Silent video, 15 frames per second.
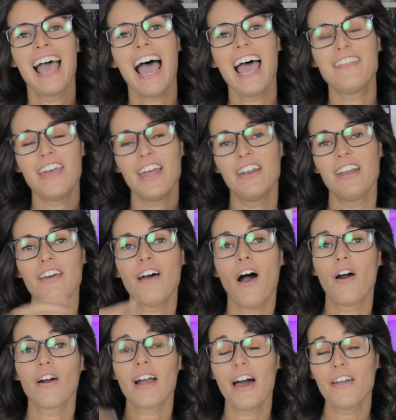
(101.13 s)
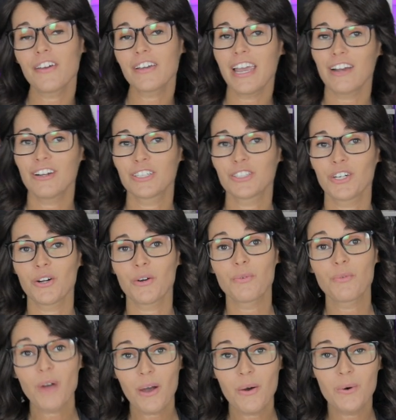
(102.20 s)
And then our other character,
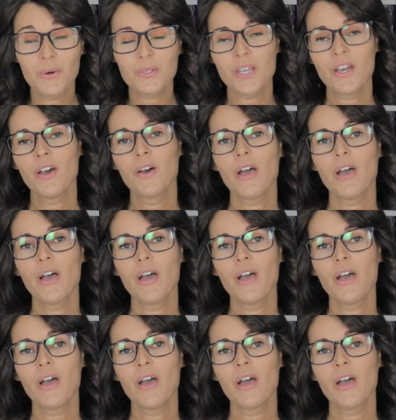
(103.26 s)
Rose,